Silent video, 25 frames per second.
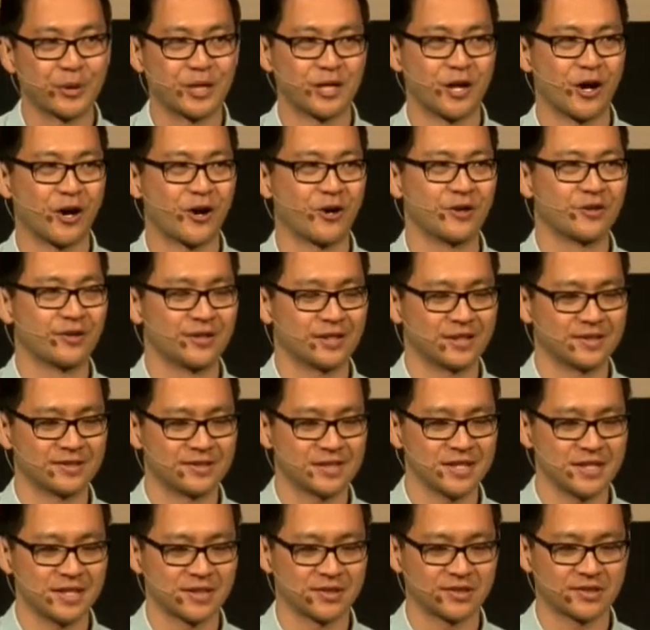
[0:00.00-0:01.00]
we know is
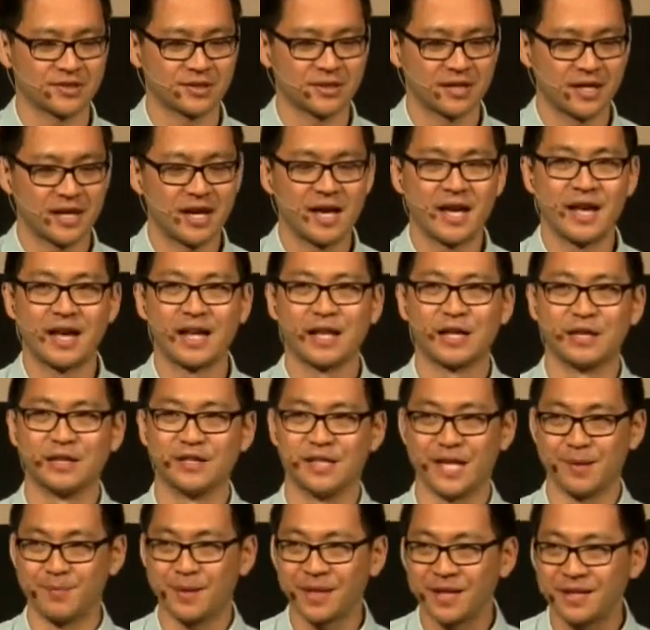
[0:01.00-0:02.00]
this.
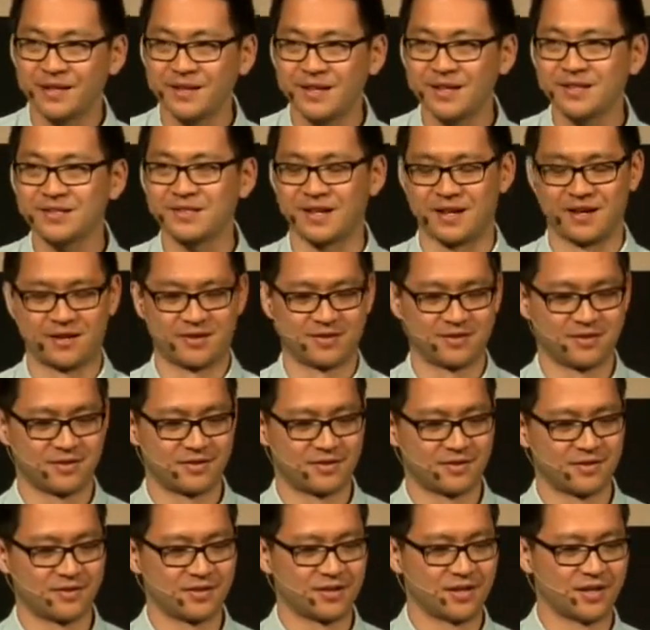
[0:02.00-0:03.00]
Nebuchadnezzar,
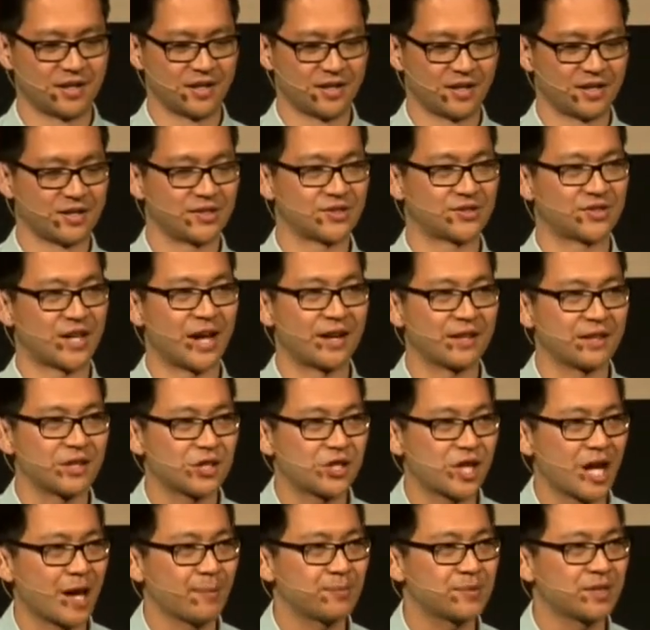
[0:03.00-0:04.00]
start of the
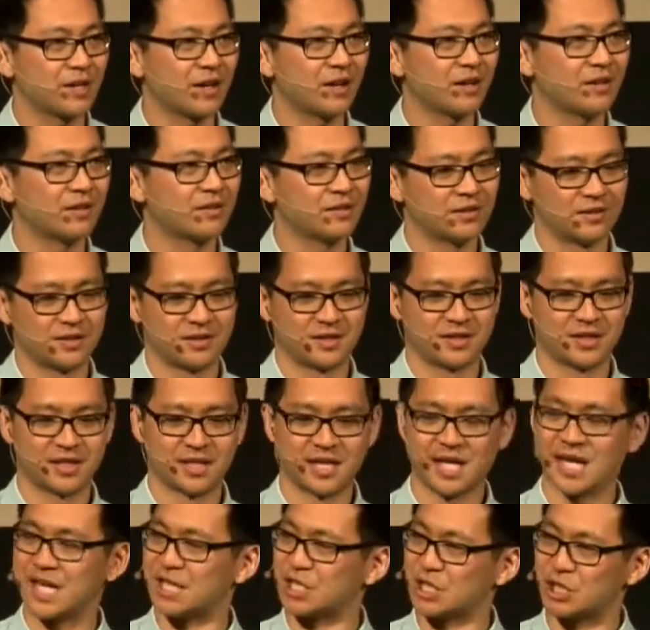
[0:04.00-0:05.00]
chapter,
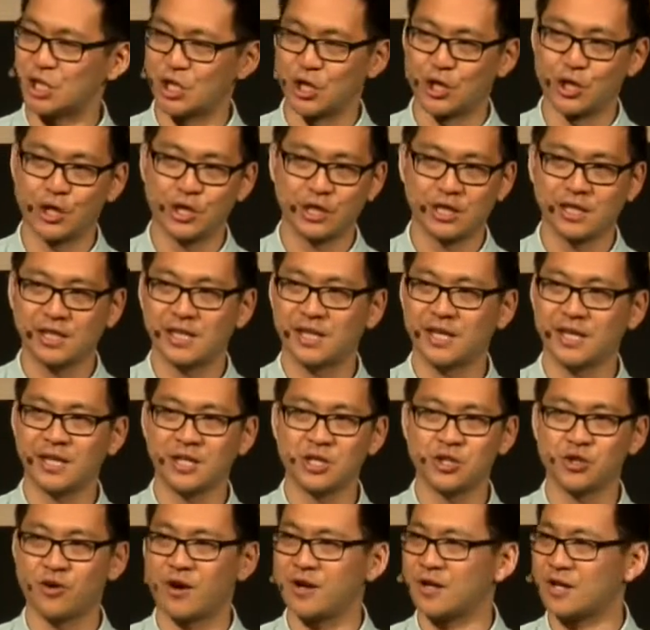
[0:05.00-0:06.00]
he's an earthly
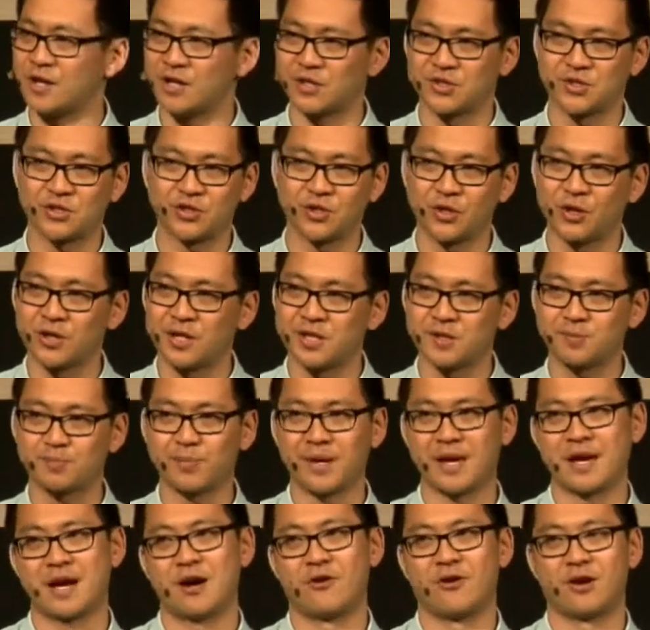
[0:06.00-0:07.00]
king trying to assert his
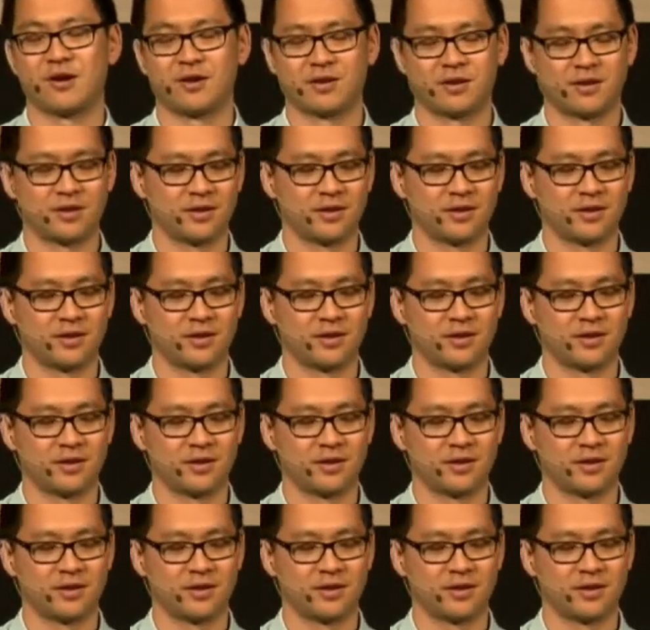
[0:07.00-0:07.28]
power.